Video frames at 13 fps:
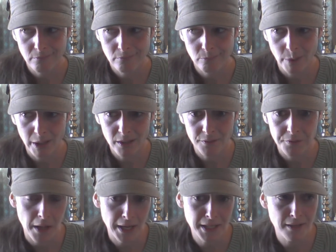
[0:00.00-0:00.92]
well, if
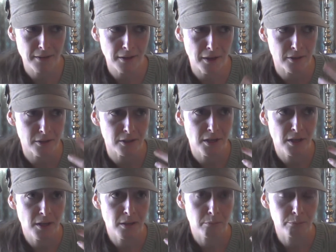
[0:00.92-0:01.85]
liking the color
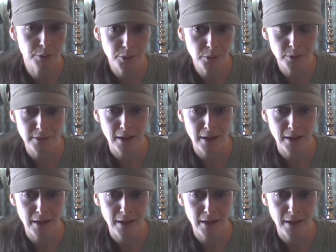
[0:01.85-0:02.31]
blue in